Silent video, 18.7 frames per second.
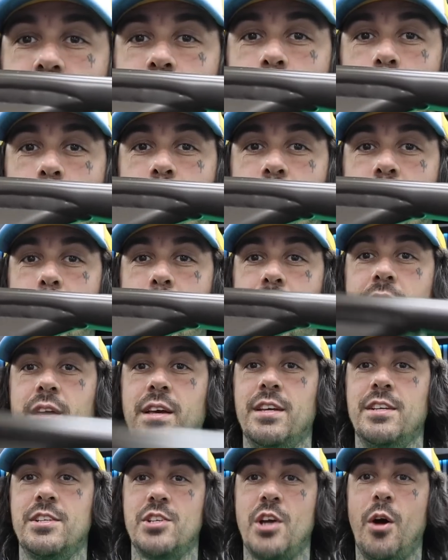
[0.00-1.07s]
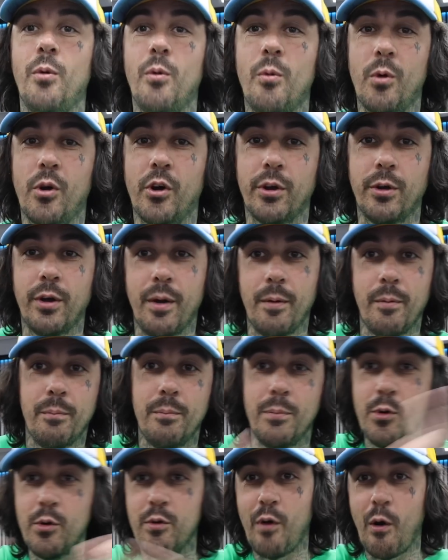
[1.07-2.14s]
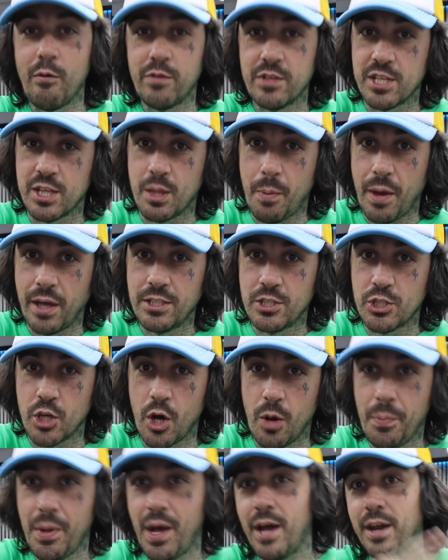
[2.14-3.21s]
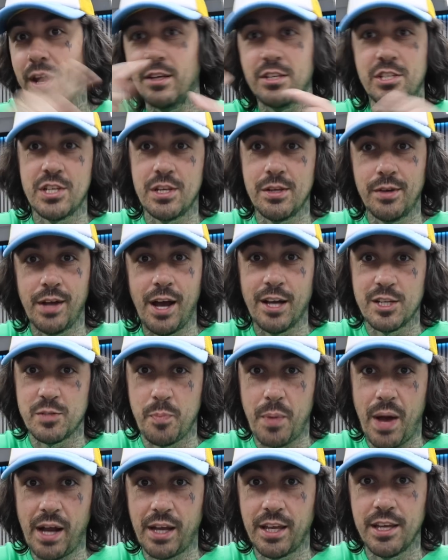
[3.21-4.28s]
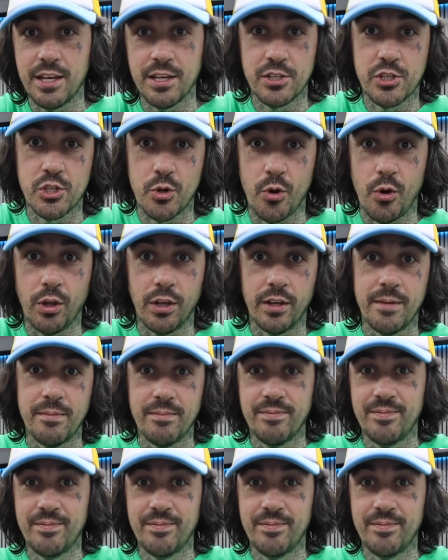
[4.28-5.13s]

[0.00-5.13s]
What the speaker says: the colour of the bike, so we're going to move over to the paint shop and I'll see you guys back here shortly.